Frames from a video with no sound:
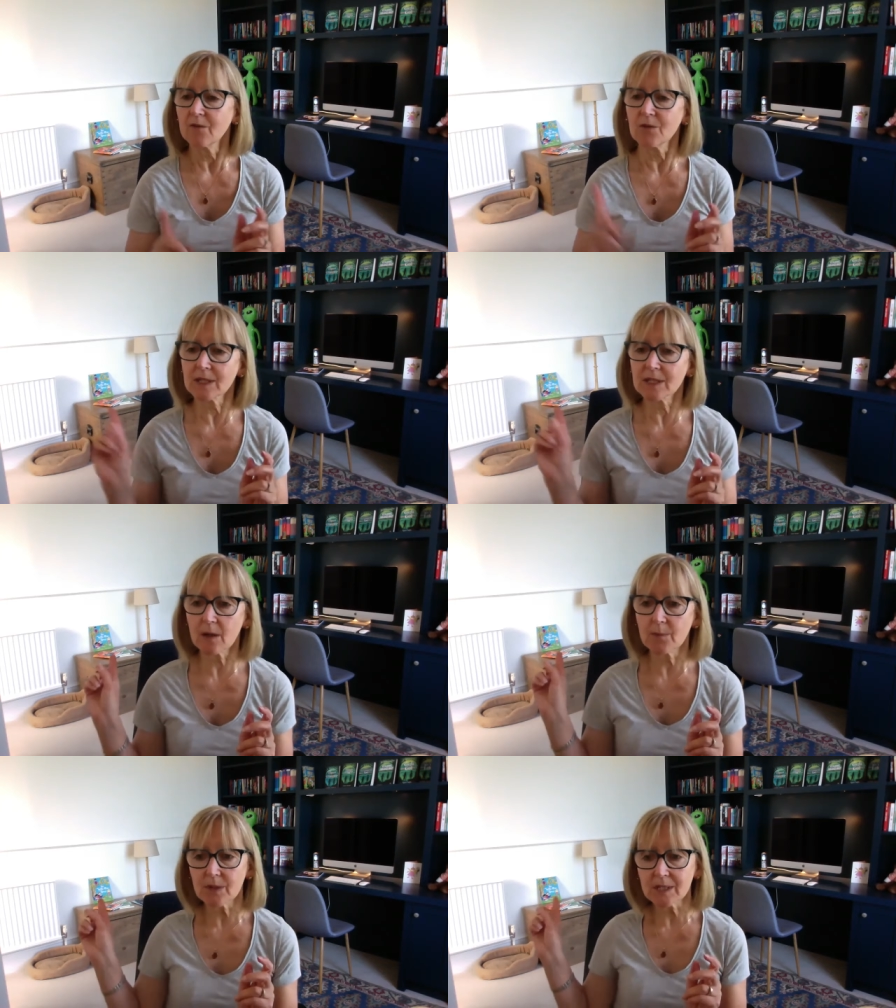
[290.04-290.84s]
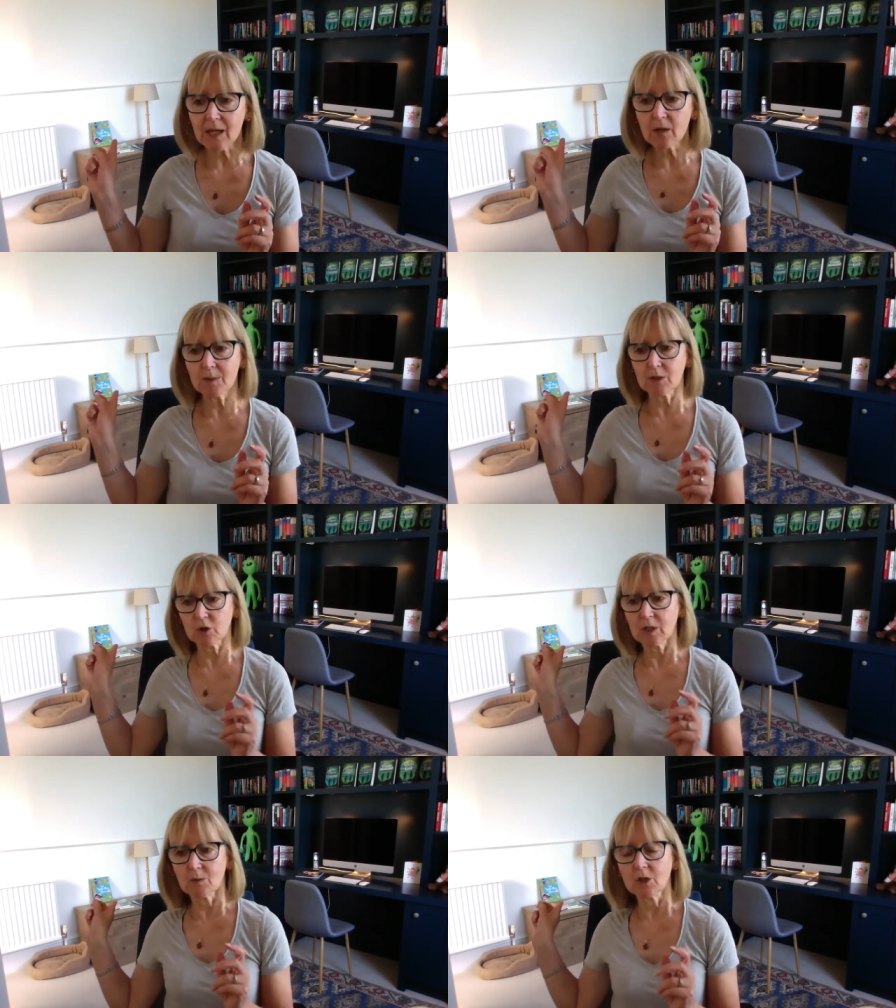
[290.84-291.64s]
for example, the Tell Me
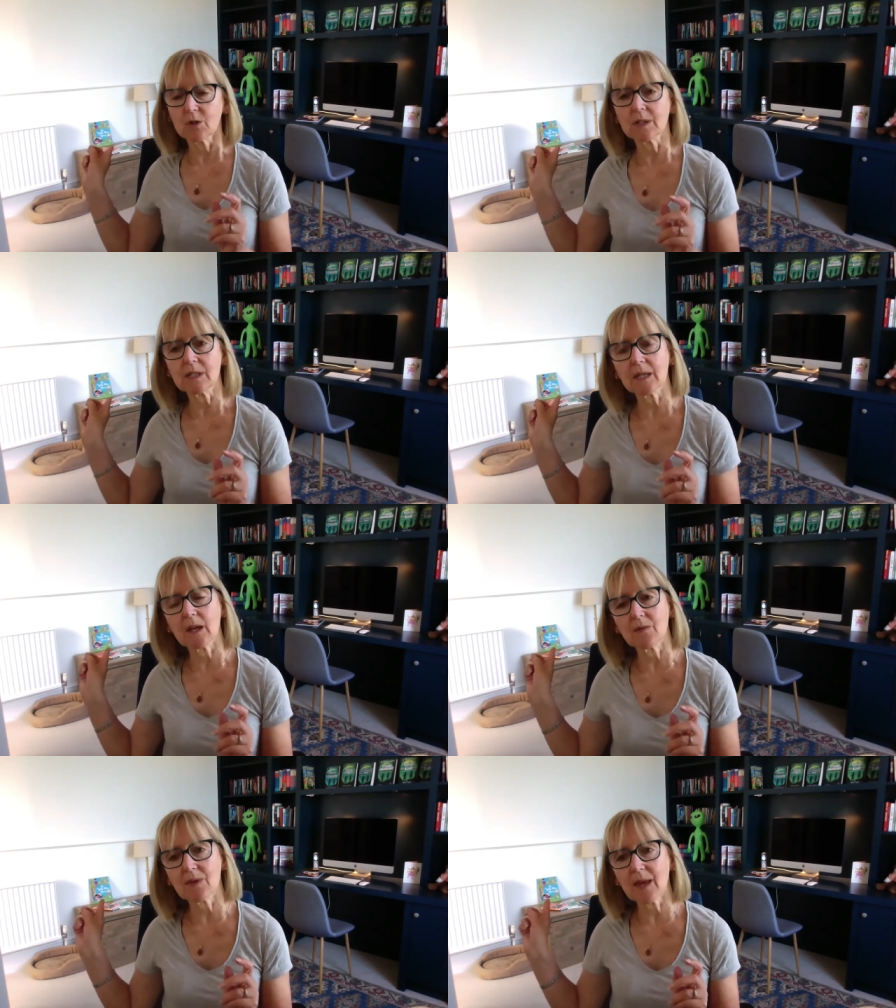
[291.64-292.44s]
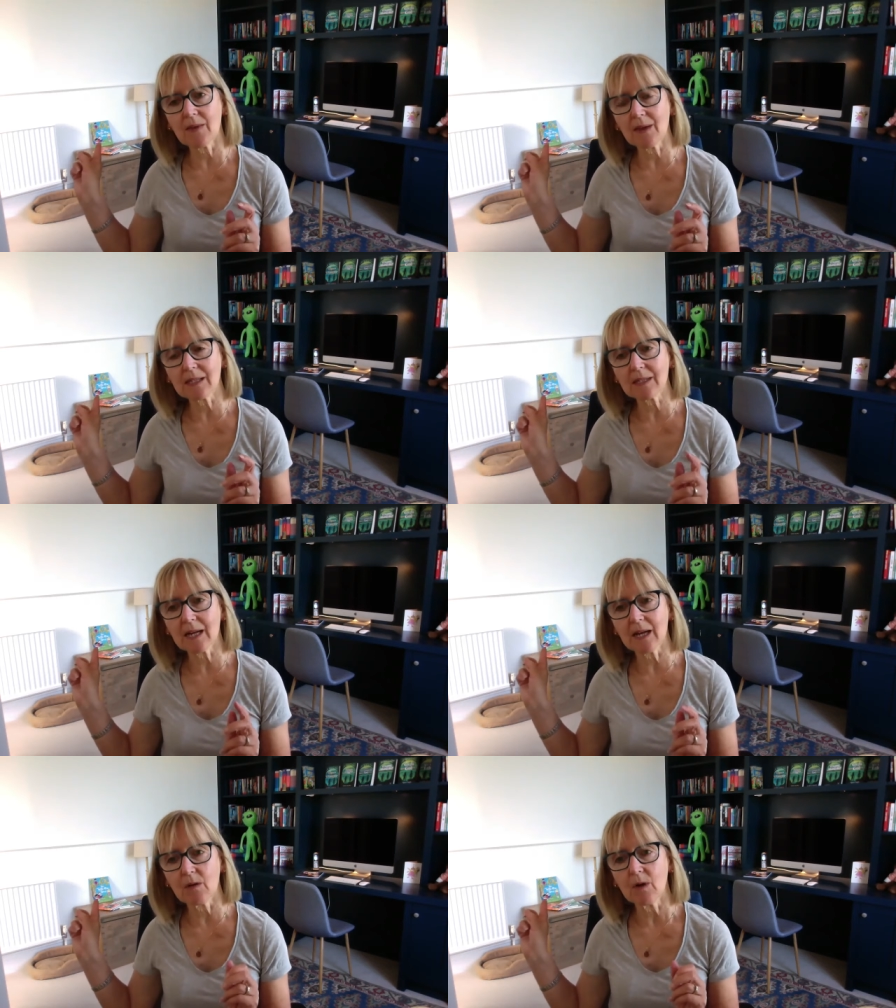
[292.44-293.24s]
Tree, which you can see over there, that's
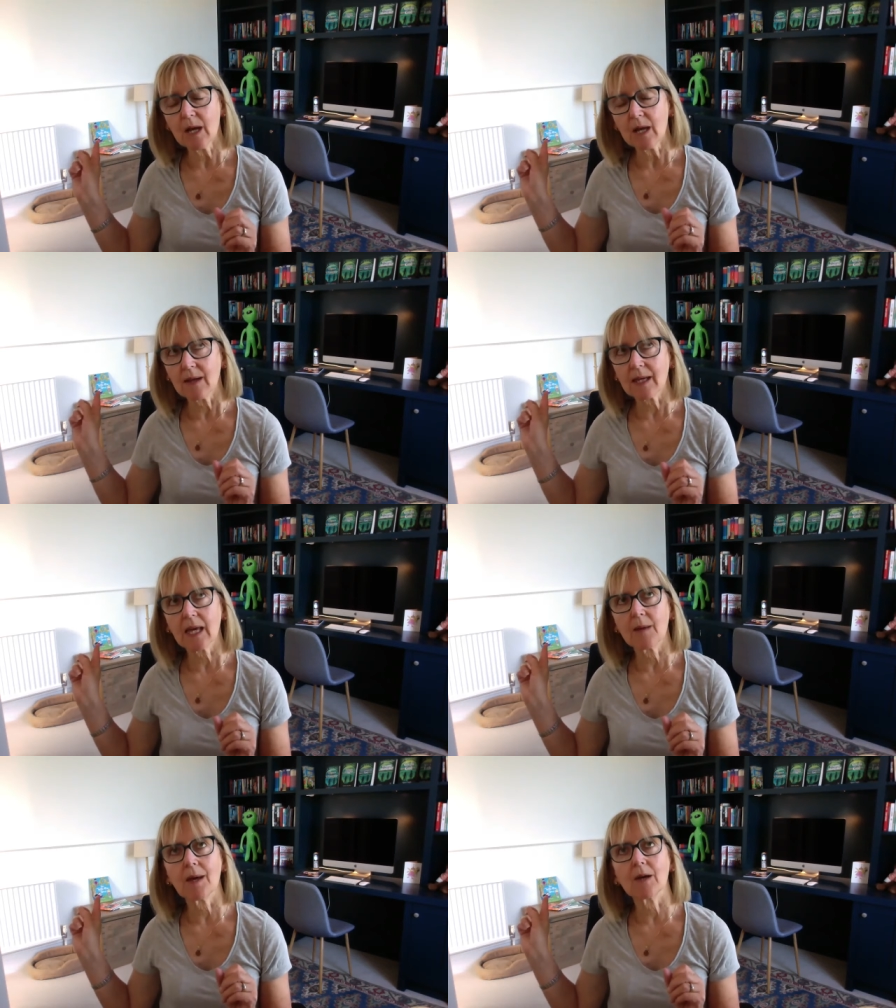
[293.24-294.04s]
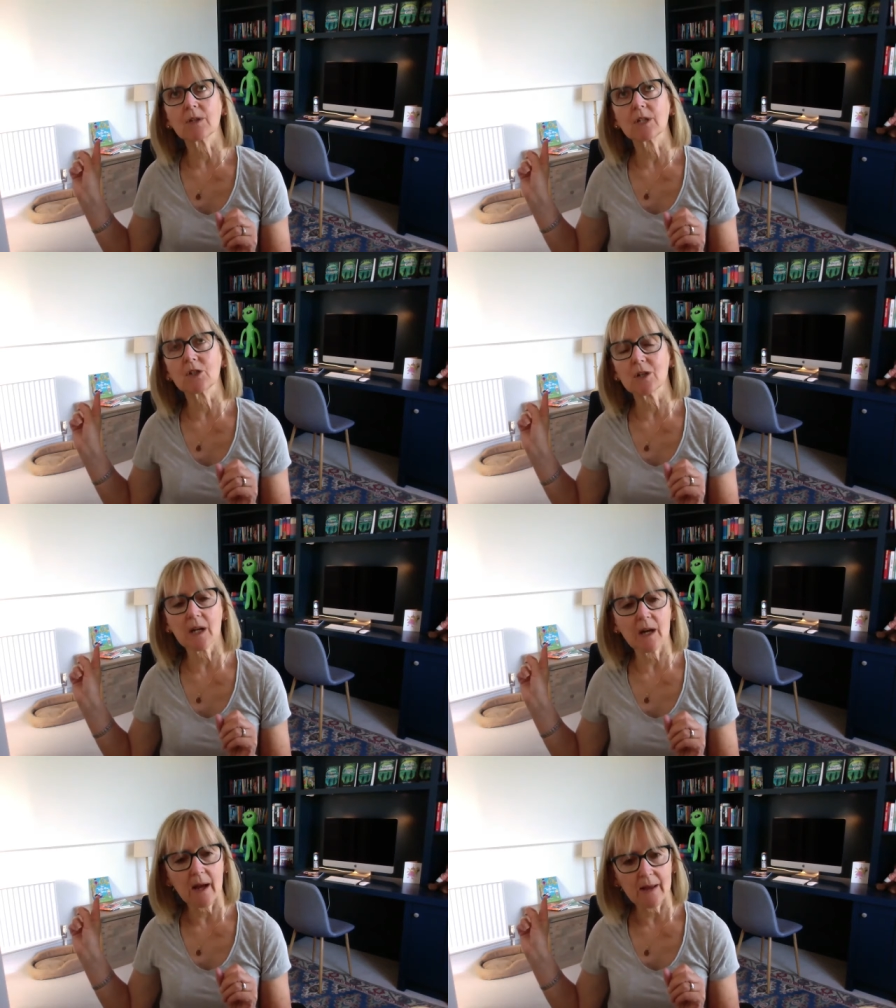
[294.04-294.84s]
now that came out in
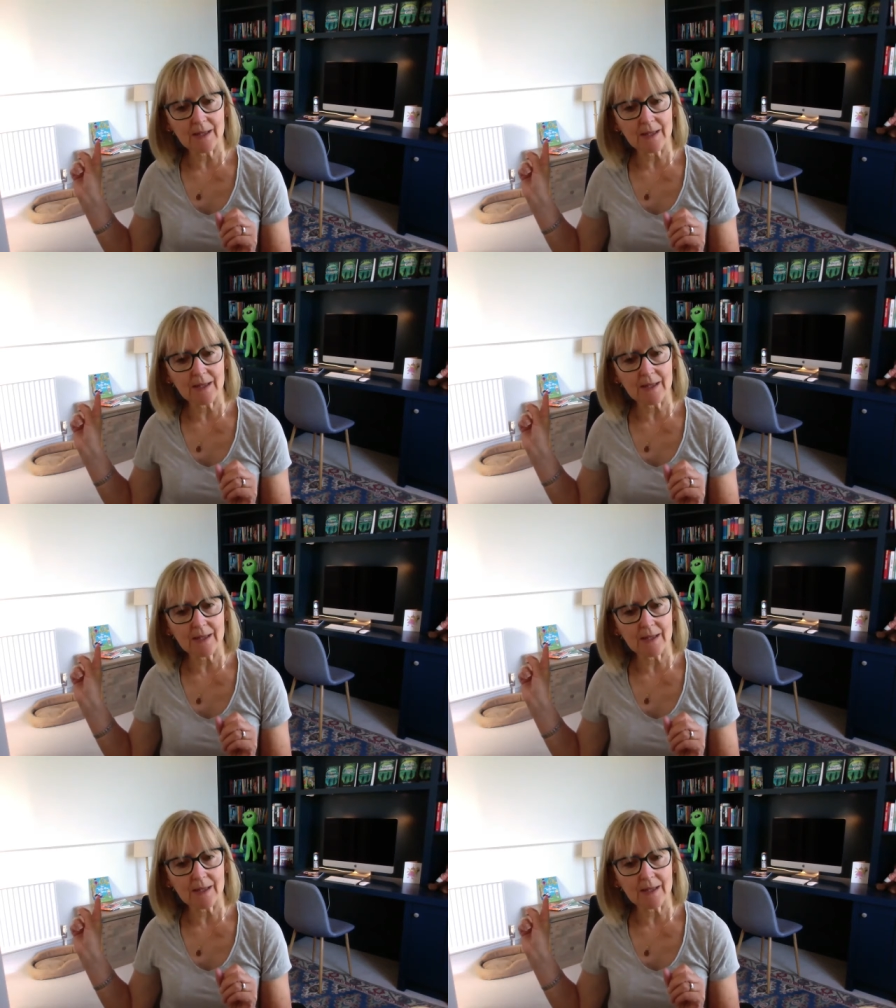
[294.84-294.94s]
July.